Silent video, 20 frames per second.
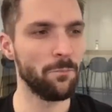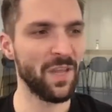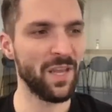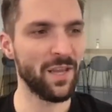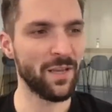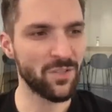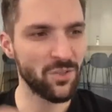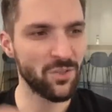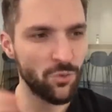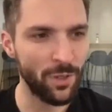
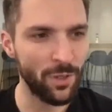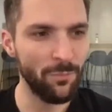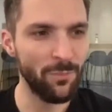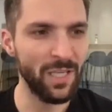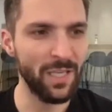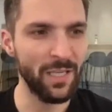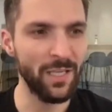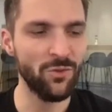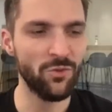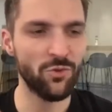extremely
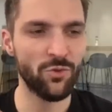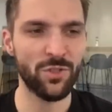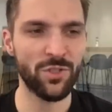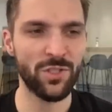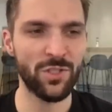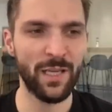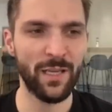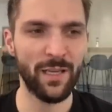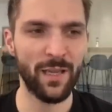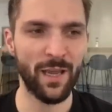
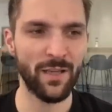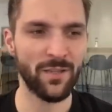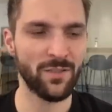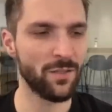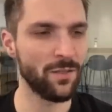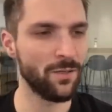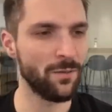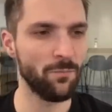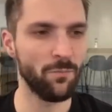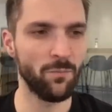interesting as
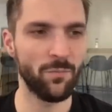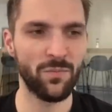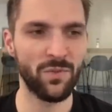a